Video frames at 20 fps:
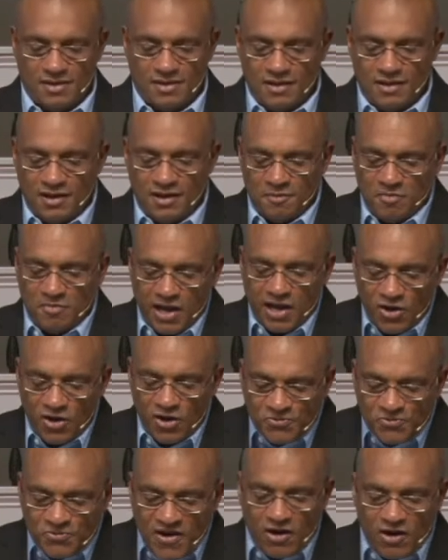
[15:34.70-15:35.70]
Because
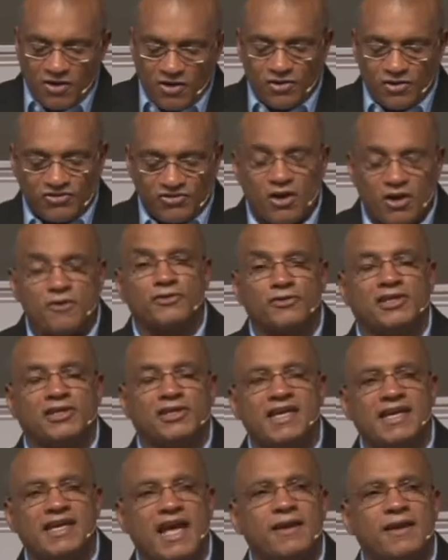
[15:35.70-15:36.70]
fear and uncertainty
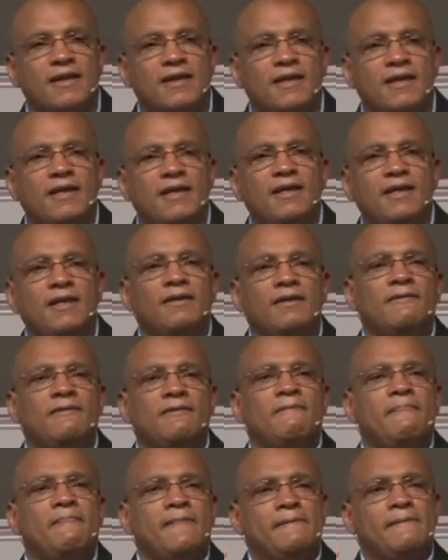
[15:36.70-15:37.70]
can
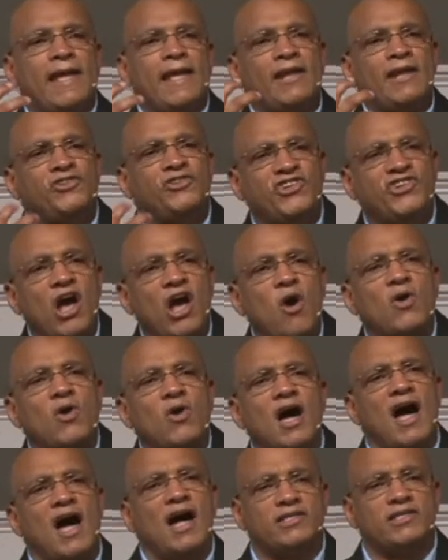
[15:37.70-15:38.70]
choke
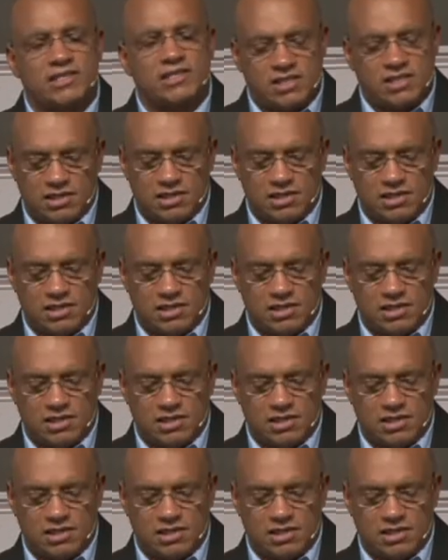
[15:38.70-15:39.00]
us.